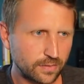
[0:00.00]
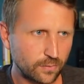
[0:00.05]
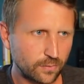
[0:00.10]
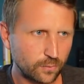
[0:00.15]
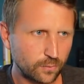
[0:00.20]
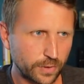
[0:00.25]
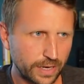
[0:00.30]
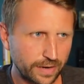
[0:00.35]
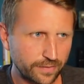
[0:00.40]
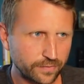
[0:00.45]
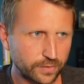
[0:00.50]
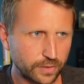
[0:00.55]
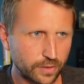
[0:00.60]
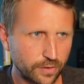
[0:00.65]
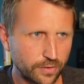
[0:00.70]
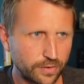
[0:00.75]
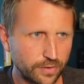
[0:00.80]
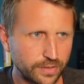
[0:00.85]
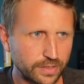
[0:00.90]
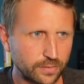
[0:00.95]
what I've
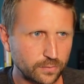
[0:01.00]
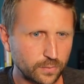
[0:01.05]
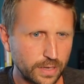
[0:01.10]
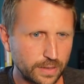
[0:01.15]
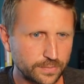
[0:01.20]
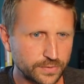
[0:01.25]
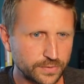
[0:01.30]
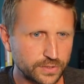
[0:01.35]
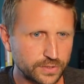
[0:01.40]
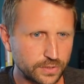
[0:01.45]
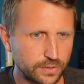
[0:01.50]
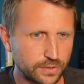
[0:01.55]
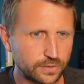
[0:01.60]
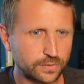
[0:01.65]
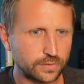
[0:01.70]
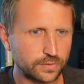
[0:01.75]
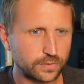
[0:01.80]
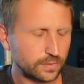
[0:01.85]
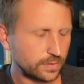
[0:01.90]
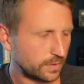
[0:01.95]
learned in Web
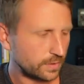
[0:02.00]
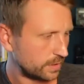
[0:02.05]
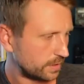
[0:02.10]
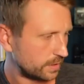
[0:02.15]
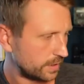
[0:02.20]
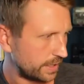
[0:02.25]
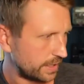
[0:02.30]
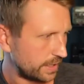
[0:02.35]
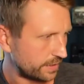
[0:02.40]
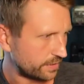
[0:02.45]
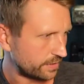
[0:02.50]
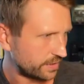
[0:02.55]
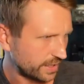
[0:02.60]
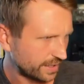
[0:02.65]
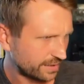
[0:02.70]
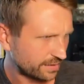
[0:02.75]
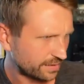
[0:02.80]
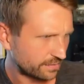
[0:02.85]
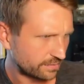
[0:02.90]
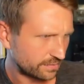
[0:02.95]
2. And I
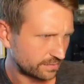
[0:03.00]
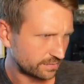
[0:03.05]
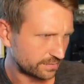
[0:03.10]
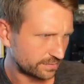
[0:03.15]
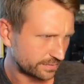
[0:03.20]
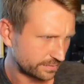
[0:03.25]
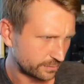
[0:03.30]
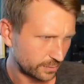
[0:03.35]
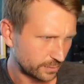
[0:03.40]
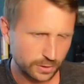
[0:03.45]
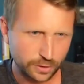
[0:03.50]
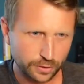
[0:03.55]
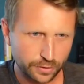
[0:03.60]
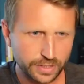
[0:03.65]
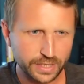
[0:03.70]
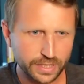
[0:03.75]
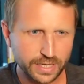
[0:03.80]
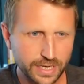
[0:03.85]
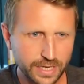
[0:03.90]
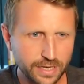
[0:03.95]
think we're
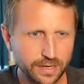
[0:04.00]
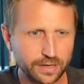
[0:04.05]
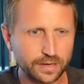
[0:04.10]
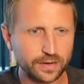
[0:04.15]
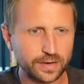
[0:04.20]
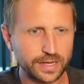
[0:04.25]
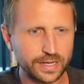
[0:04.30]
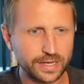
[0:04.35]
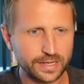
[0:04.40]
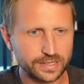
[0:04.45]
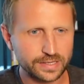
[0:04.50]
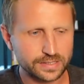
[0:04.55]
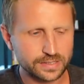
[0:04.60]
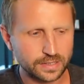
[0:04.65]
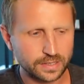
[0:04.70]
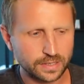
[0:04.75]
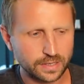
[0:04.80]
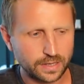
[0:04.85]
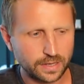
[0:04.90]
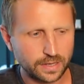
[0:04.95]
learning here is